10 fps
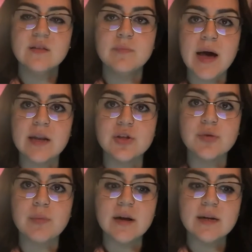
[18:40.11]

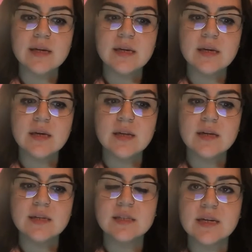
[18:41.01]
Spanish
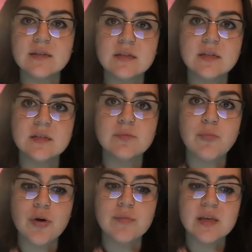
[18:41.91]
American, Texans,
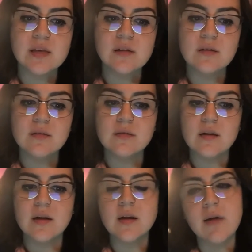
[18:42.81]
Mormons,
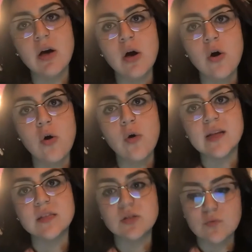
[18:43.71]
Navajo,
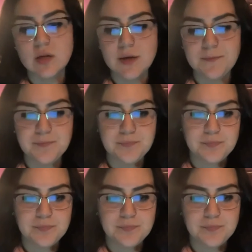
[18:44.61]
and Zuni.